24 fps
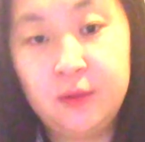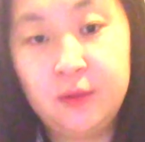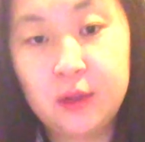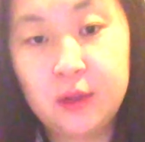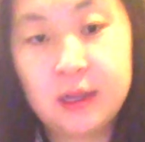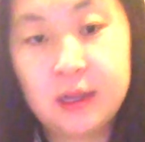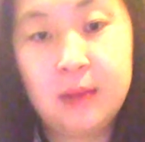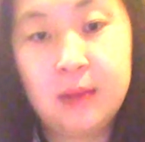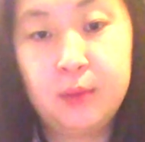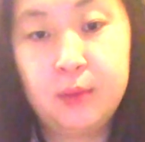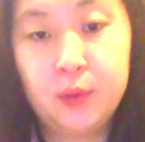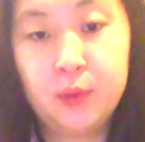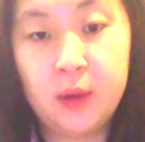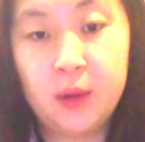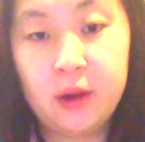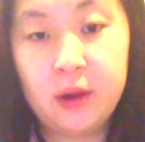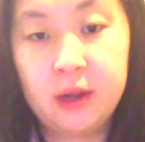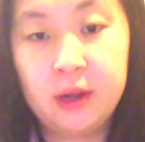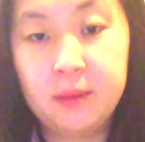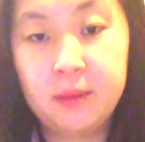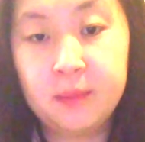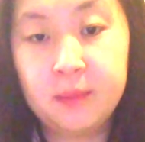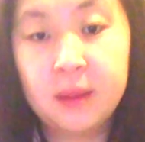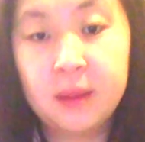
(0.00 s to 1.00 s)

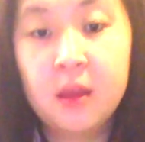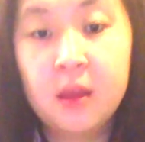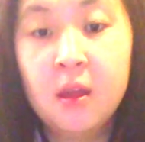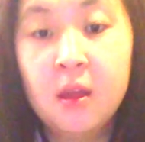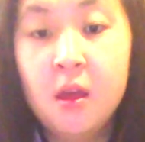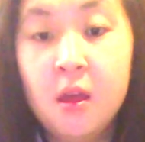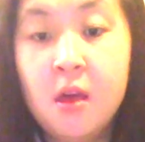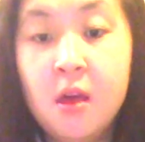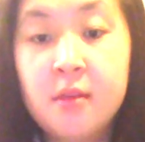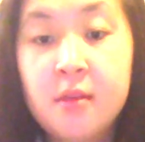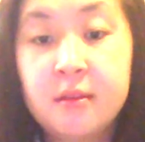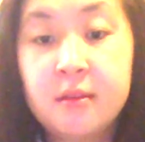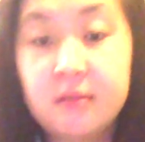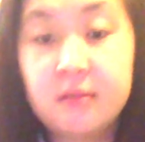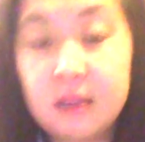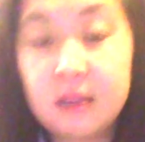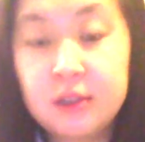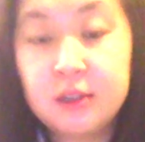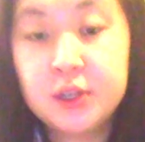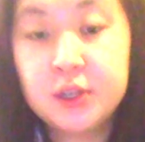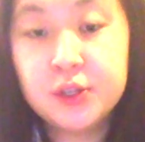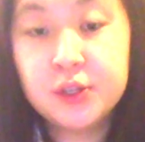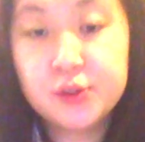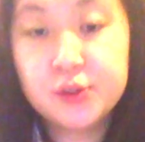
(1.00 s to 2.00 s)
vocabulary. The
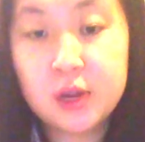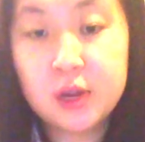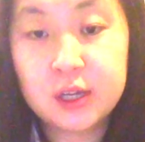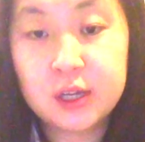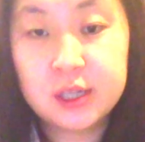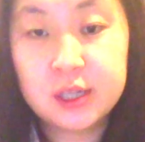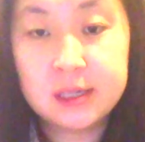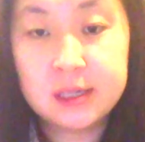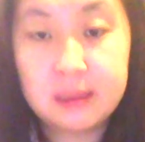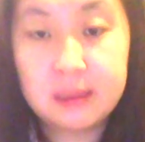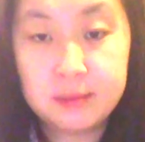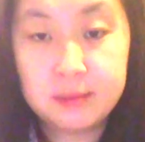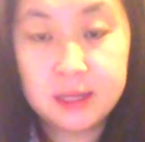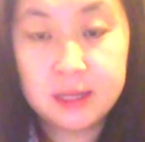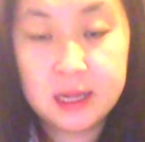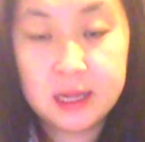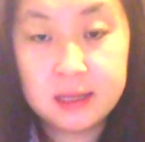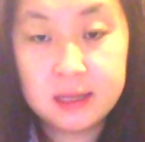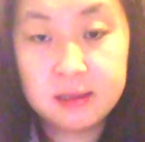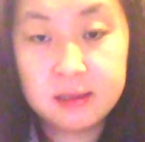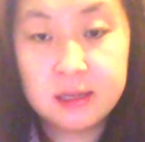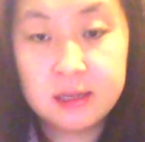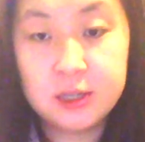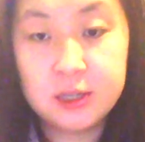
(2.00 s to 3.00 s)
sentence structure
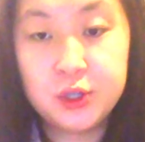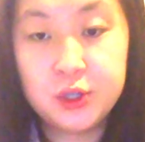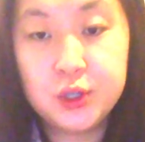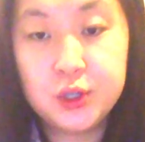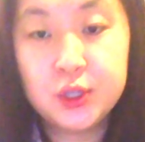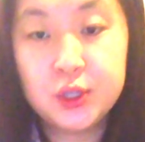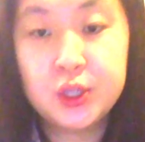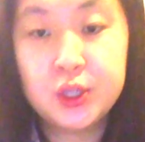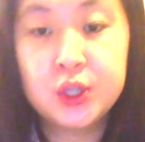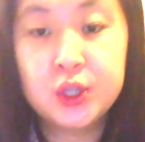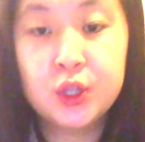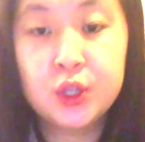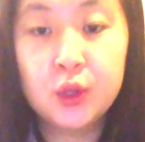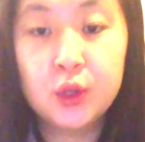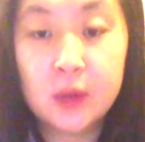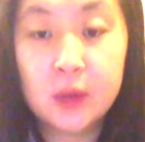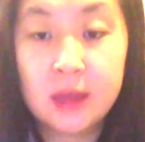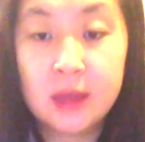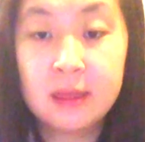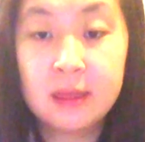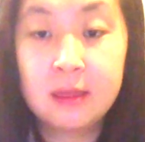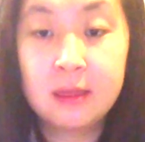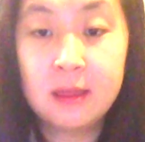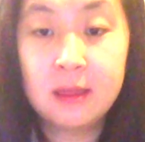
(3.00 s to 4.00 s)
subtest is used to look
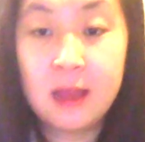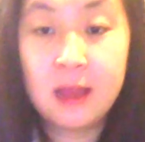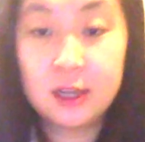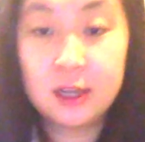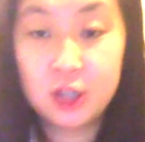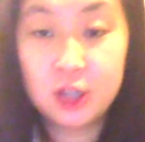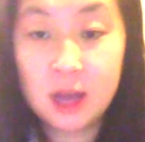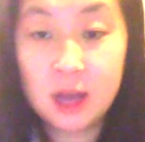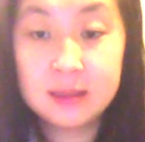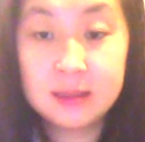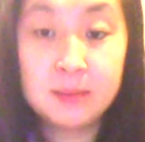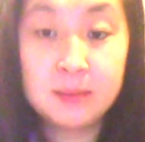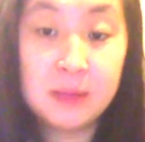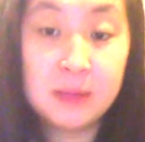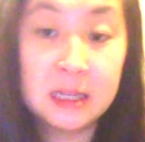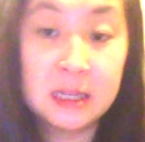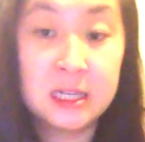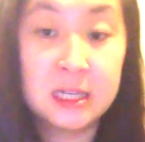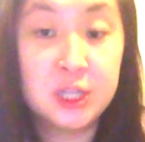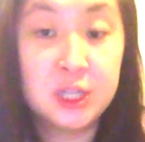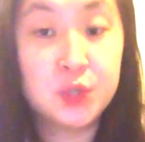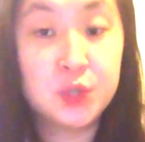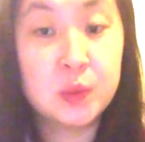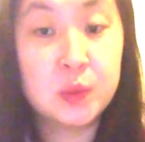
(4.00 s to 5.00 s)
at a child's
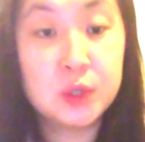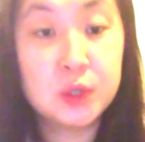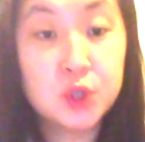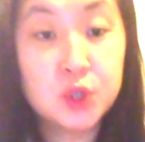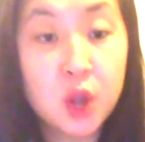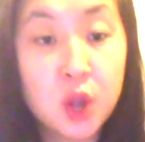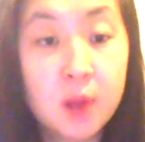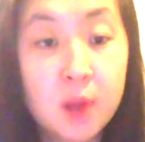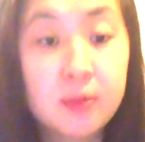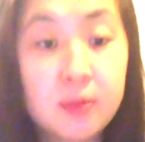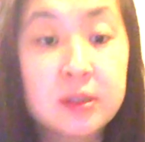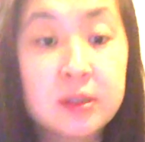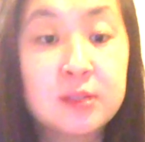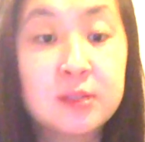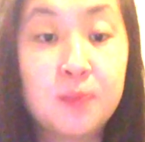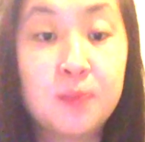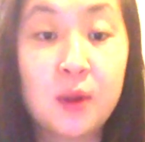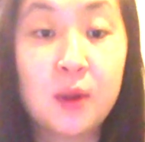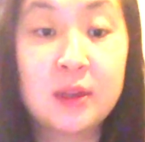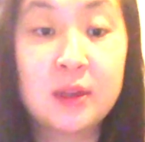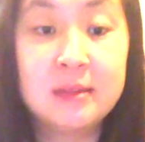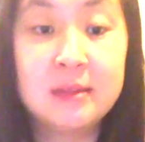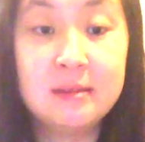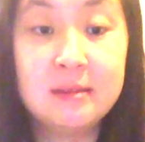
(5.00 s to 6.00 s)
ability to interpret
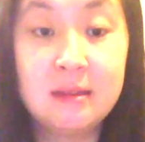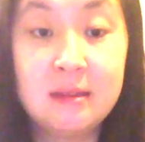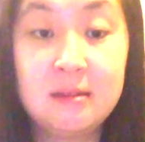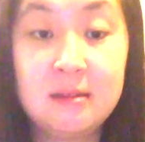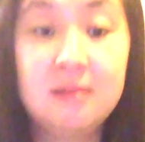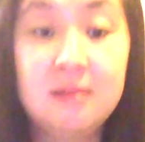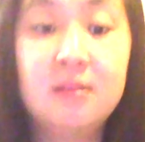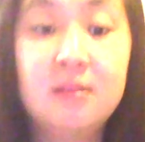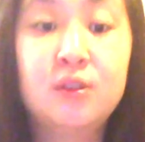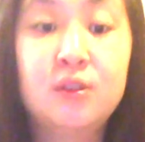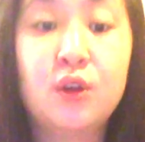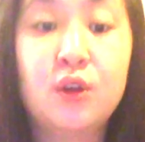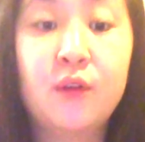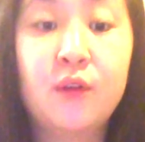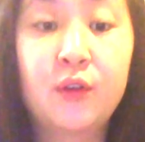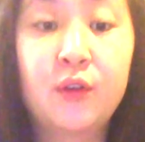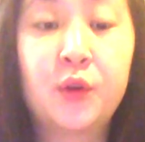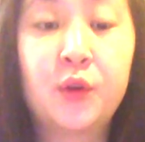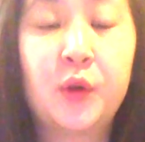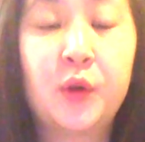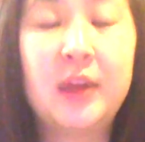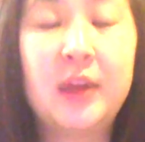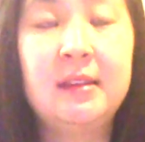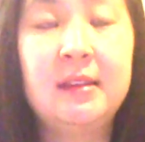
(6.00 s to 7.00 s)
spoken sentences of
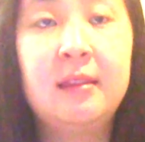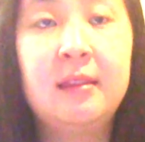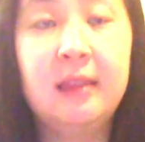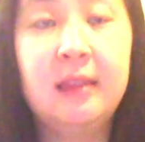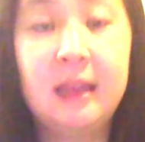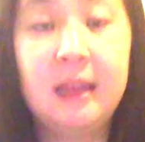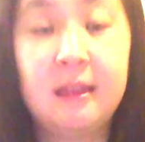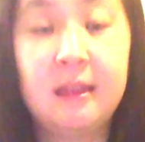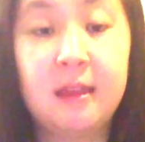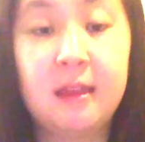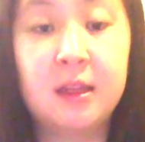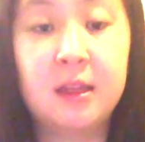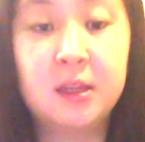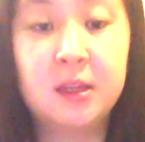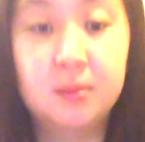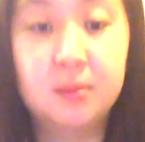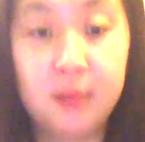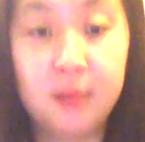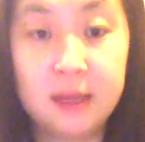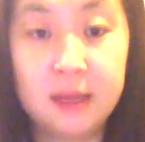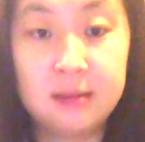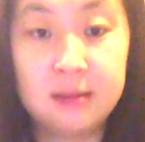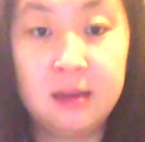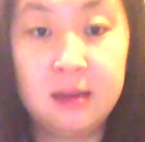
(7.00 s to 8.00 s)
increasing length and
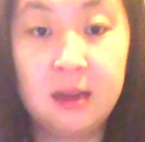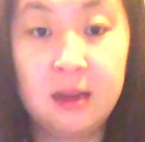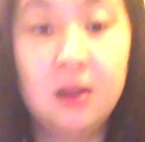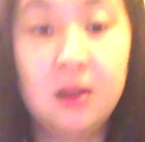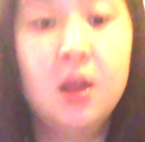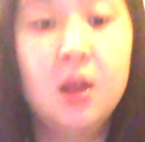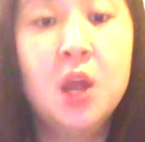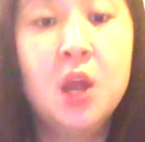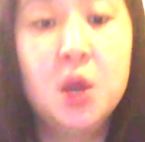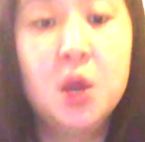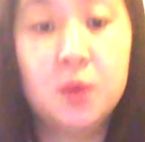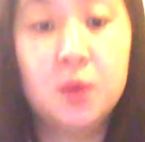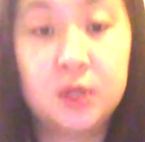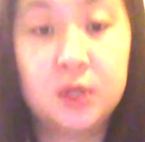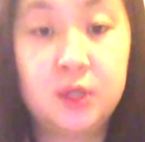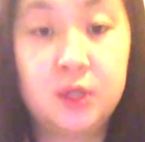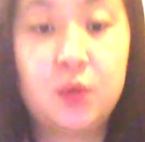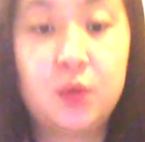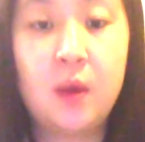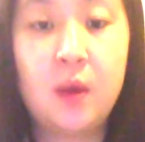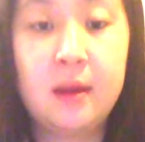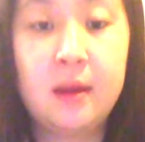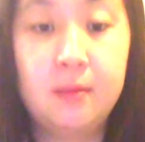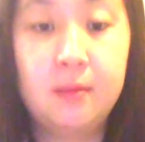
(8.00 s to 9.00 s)
complexity, which
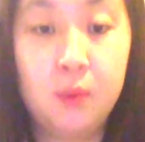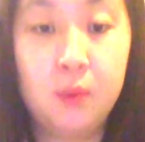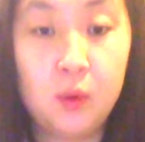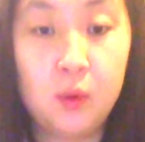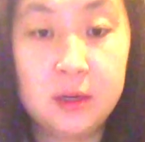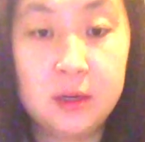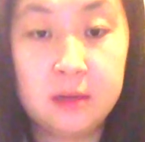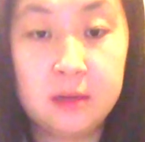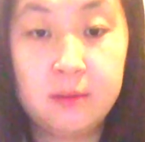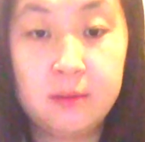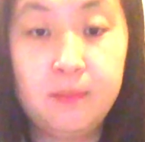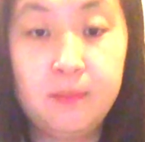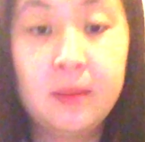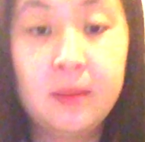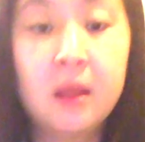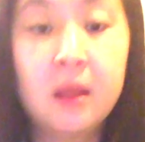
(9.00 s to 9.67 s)
is quite important.